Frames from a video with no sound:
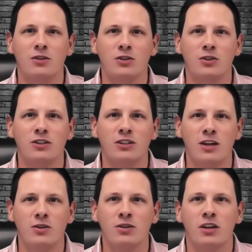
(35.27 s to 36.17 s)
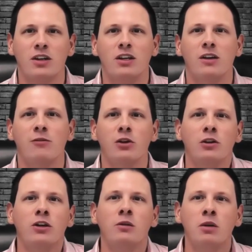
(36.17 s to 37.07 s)
insurance sales. If you're
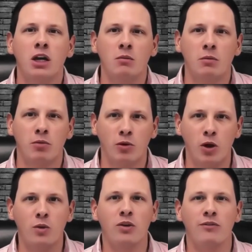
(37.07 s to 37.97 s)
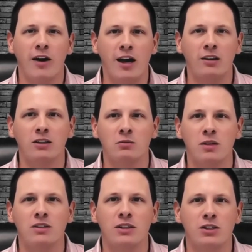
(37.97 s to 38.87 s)
looking to become a pro in the final
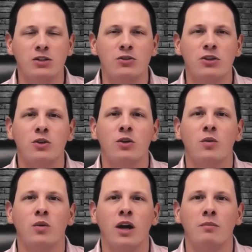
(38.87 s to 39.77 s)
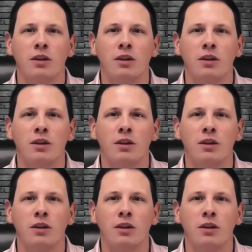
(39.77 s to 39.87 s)
expense industry, you're in the right